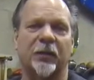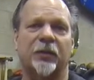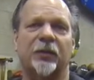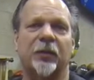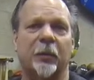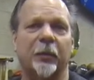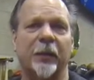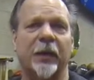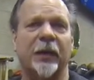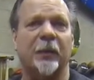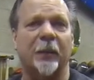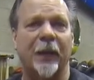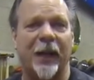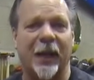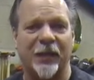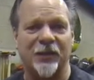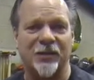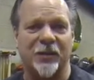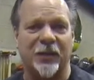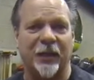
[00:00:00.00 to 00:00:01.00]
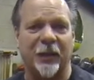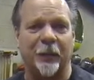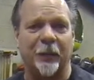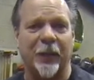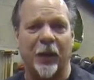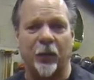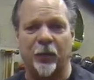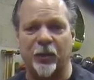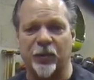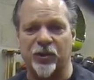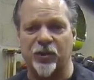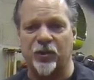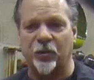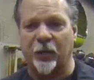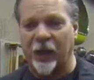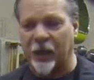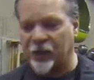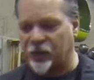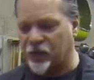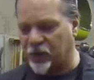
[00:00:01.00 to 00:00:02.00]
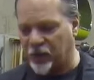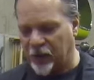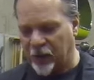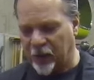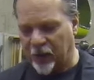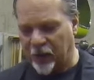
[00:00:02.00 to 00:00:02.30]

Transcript: to minimize the amount of stretch